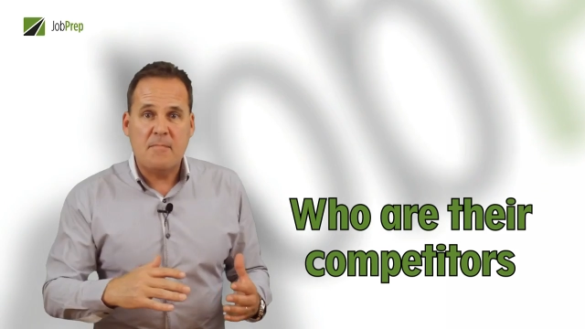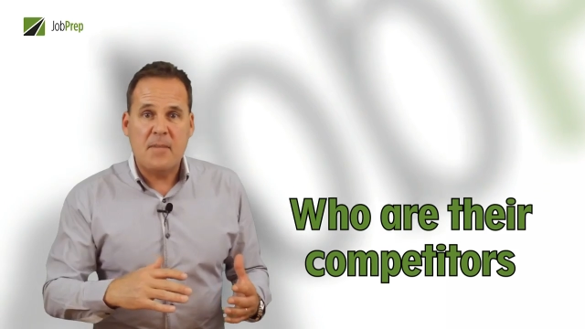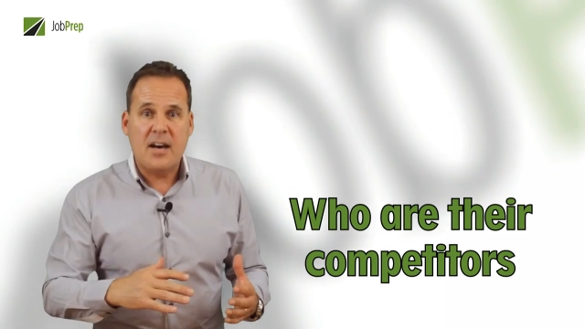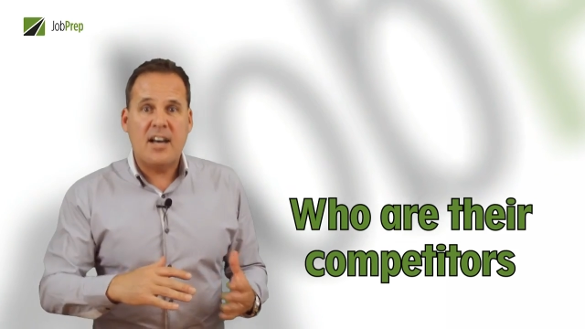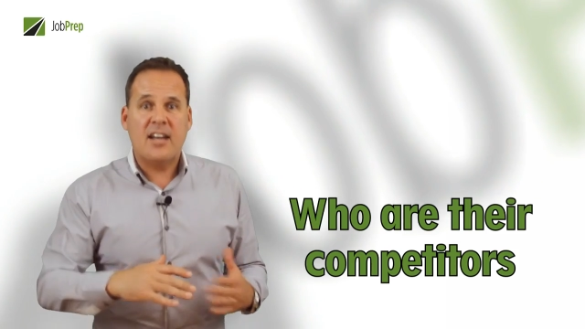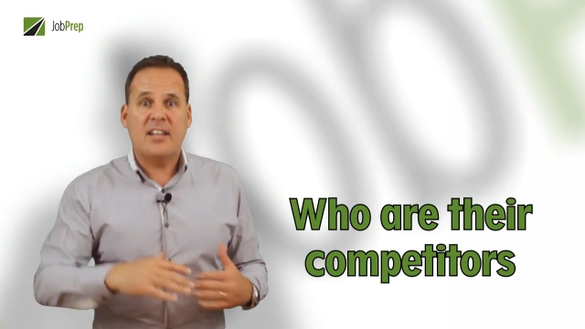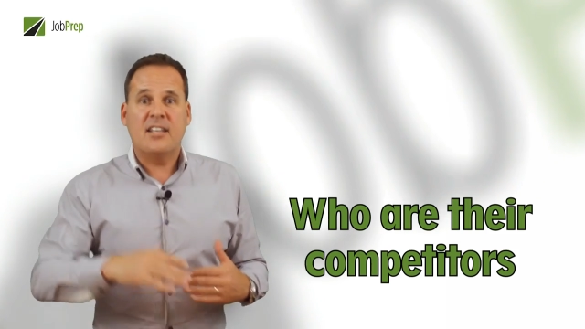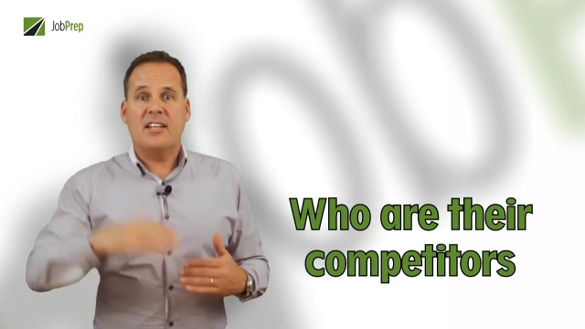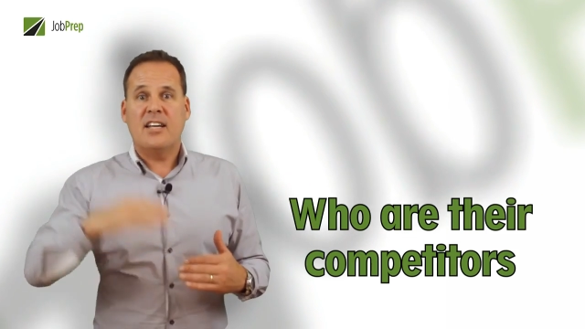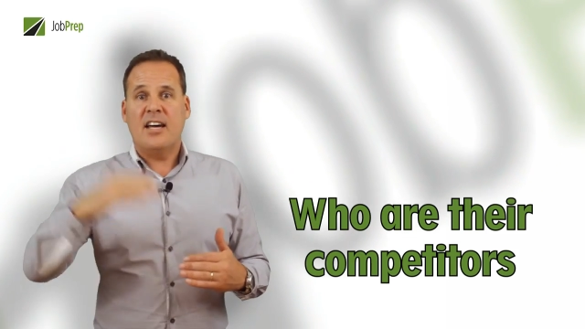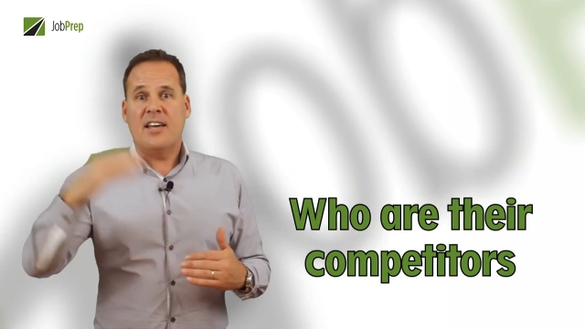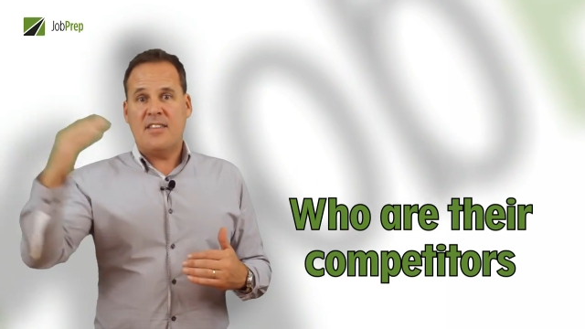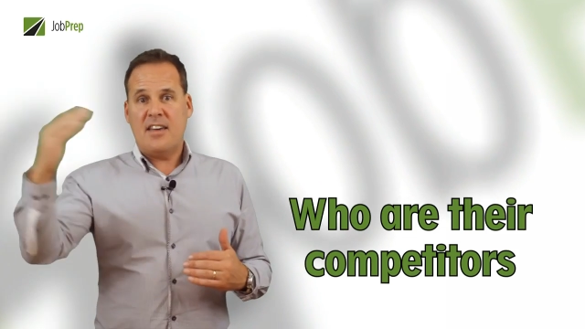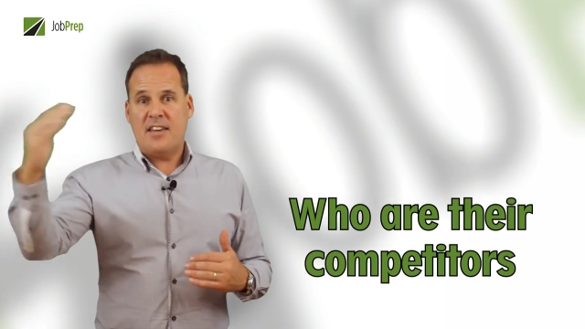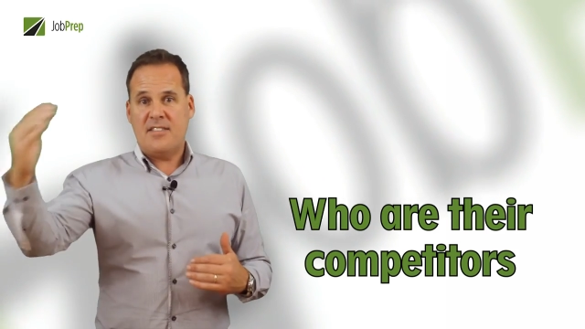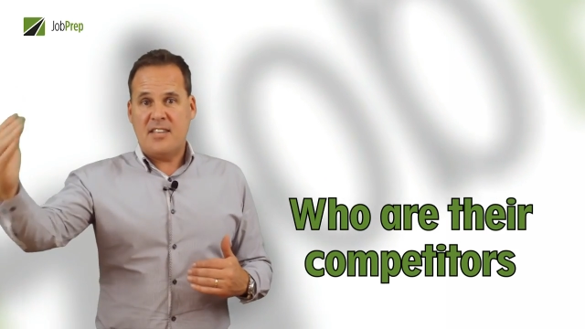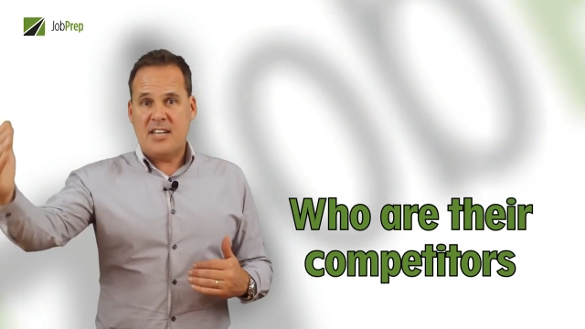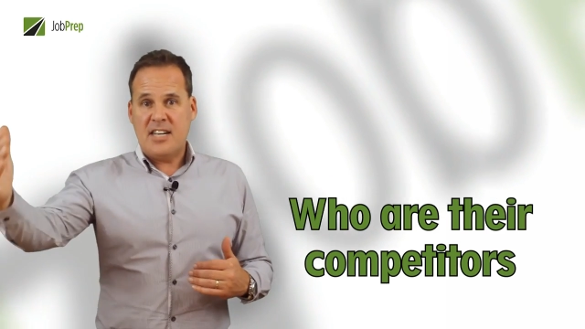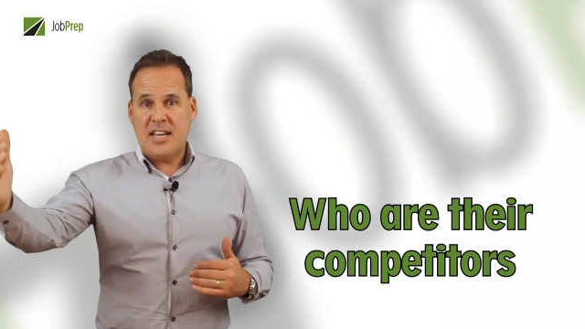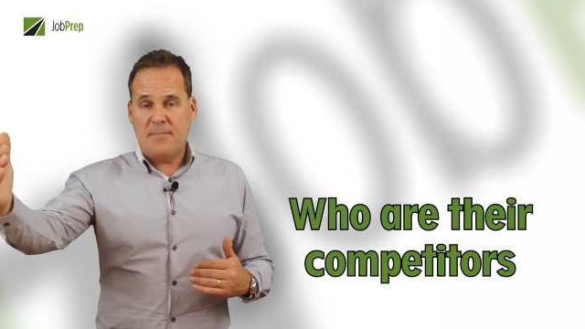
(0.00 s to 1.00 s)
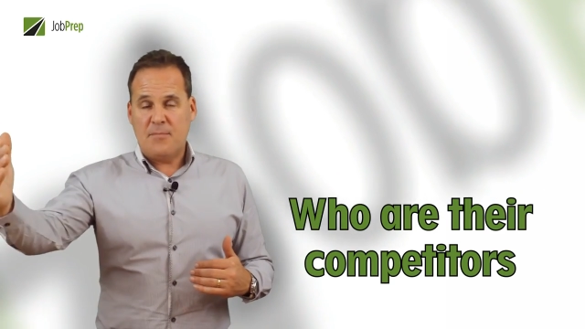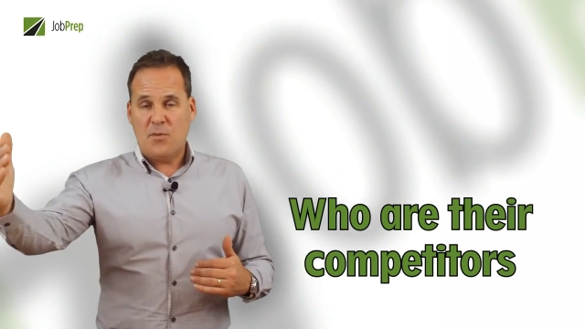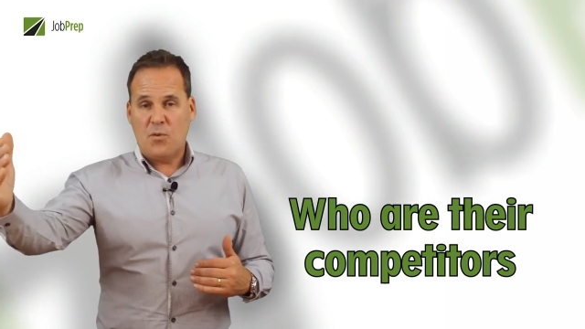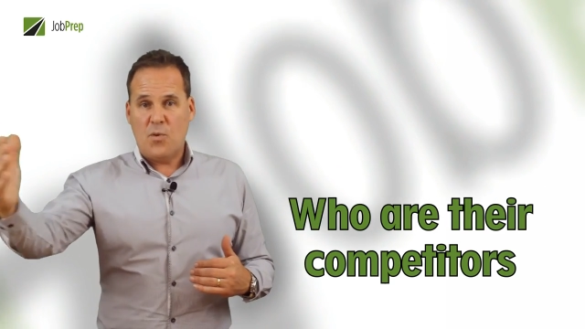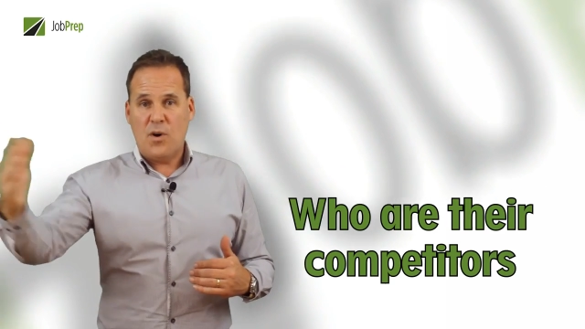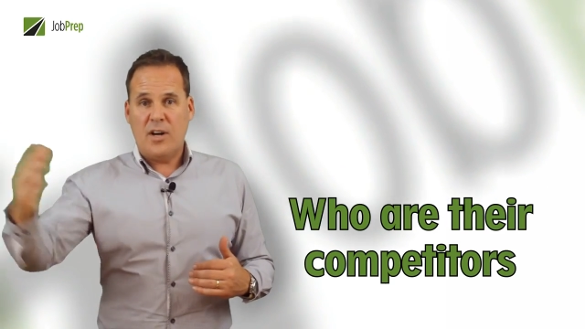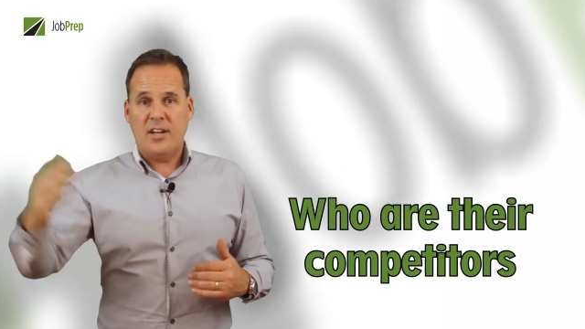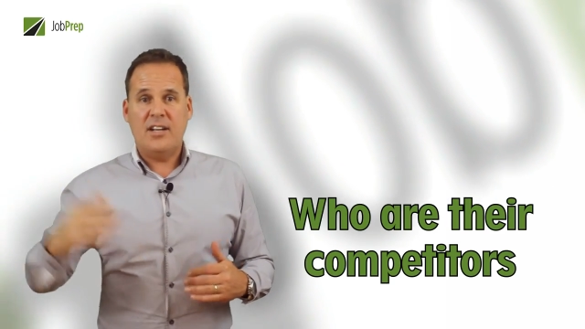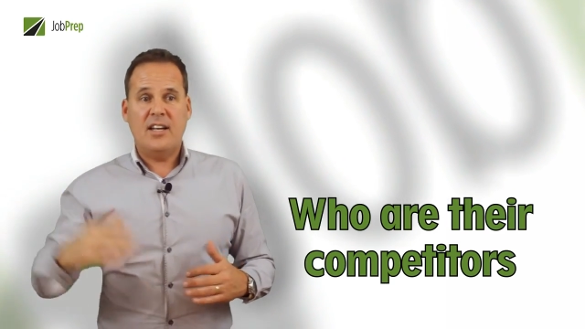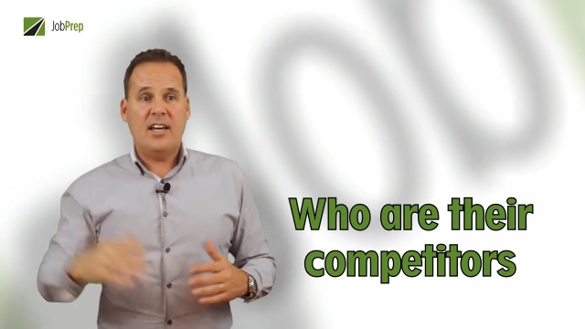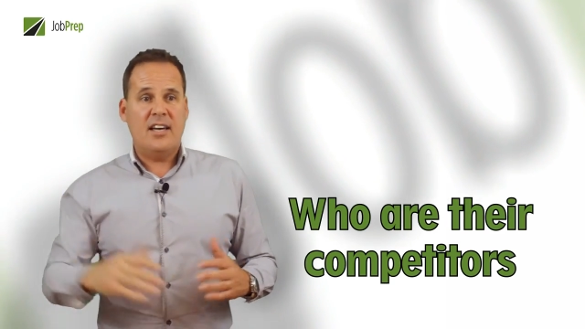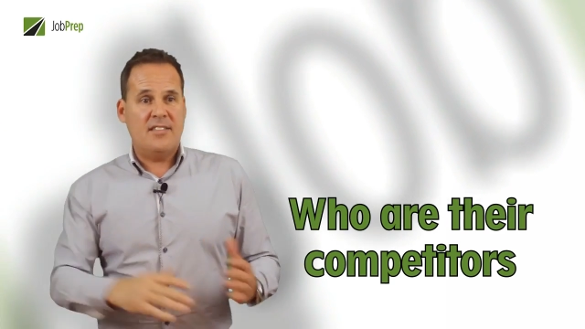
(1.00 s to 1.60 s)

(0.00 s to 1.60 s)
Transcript: market. Are they the number one?